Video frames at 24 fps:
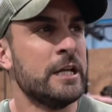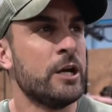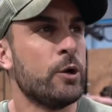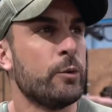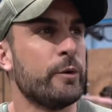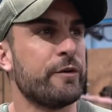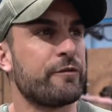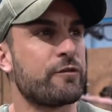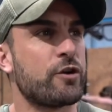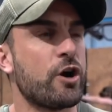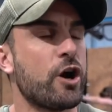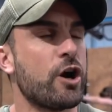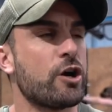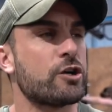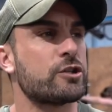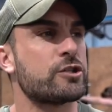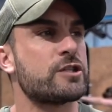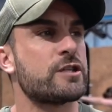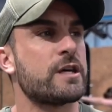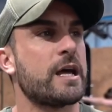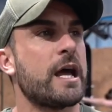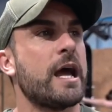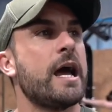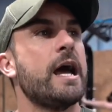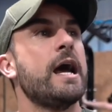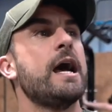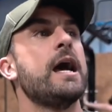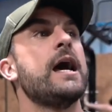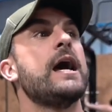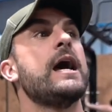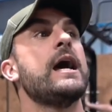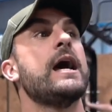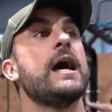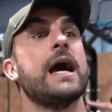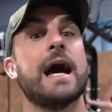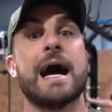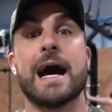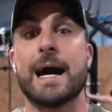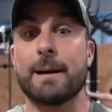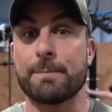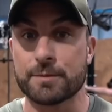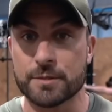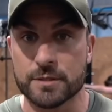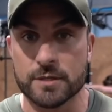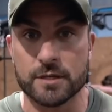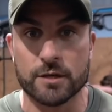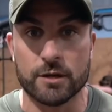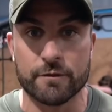We've got
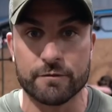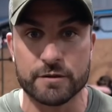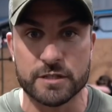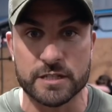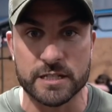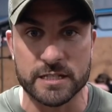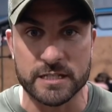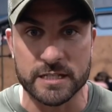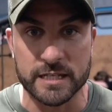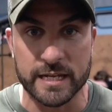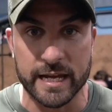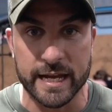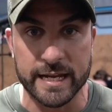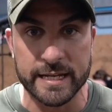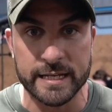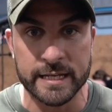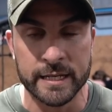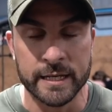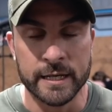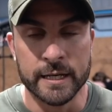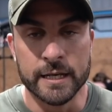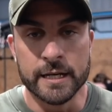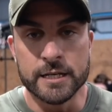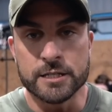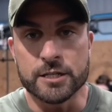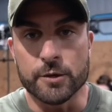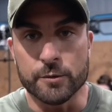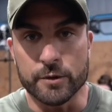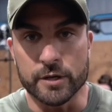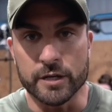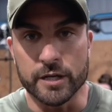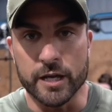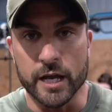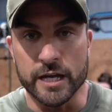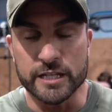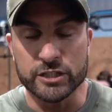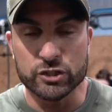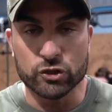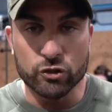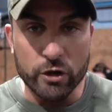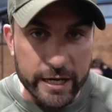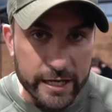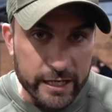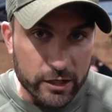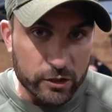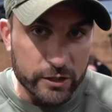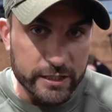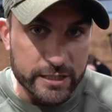abs obviously today, so we're going to get
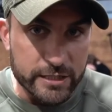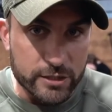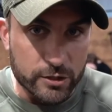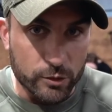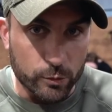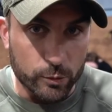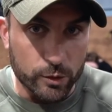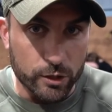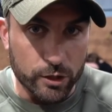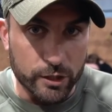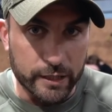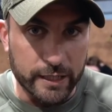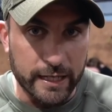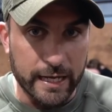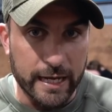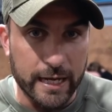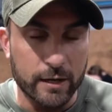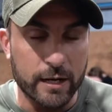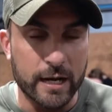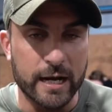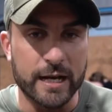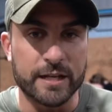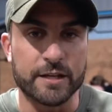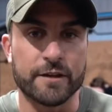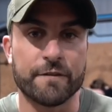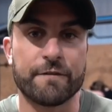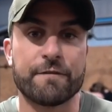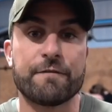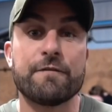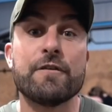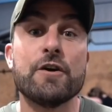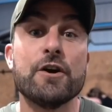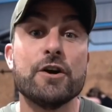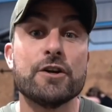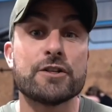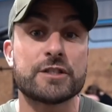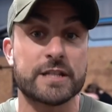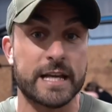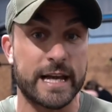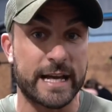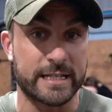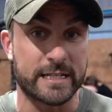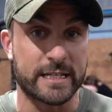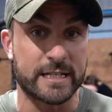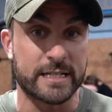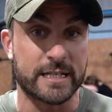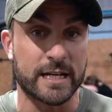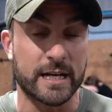straight on into the workout, and the first
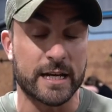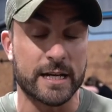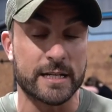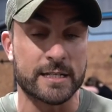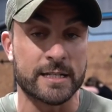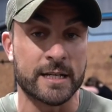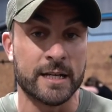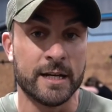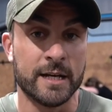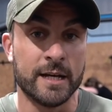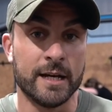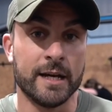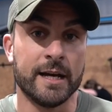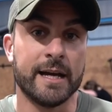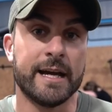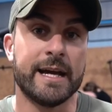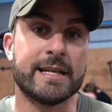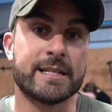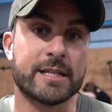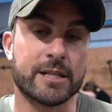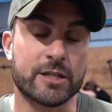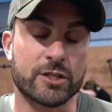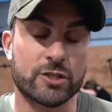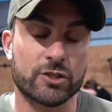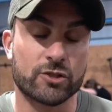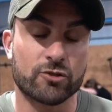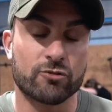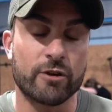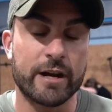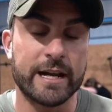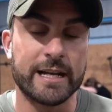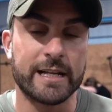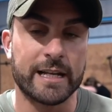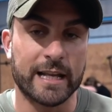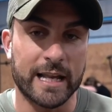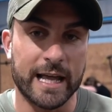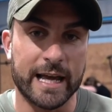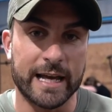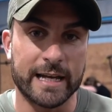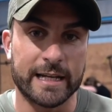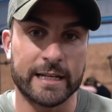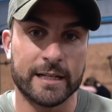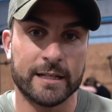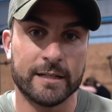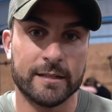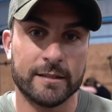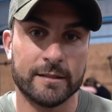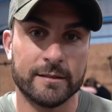exercise is a straight leg
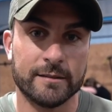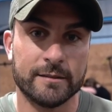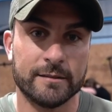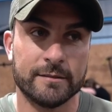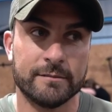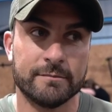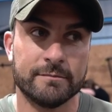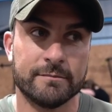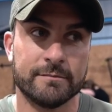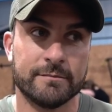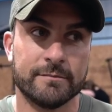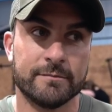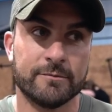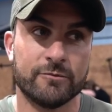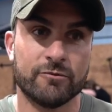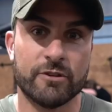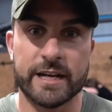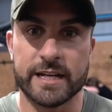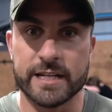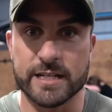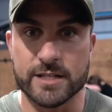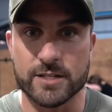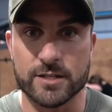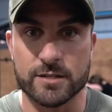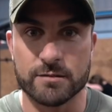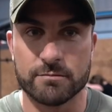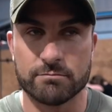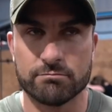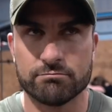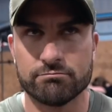raise.